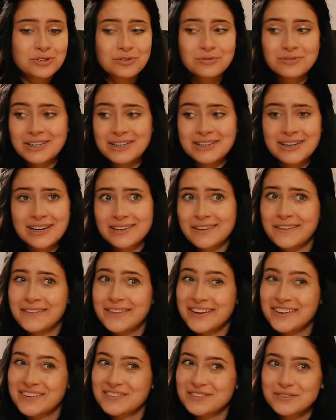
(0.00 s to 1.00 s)
do you need
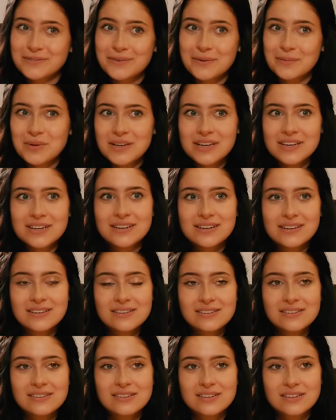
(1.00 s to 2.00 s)
anything else for me?
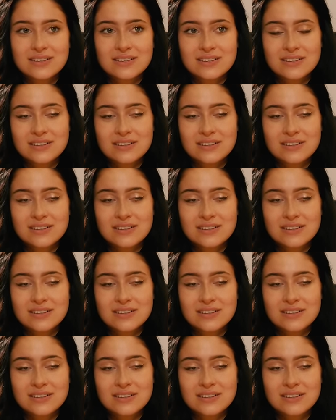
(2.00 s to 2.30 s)
No,